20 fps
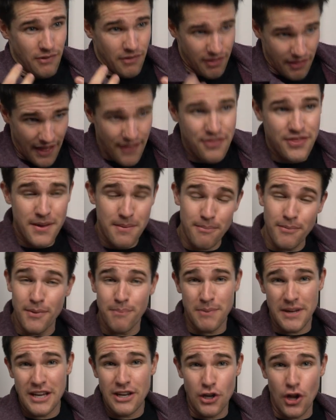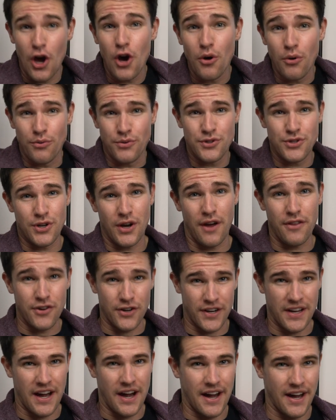let them be known to
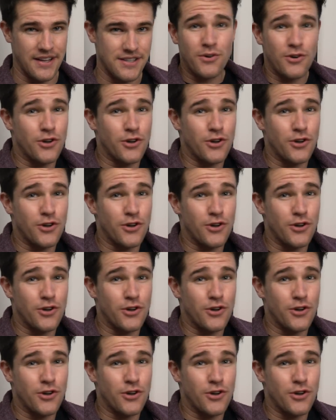other guys.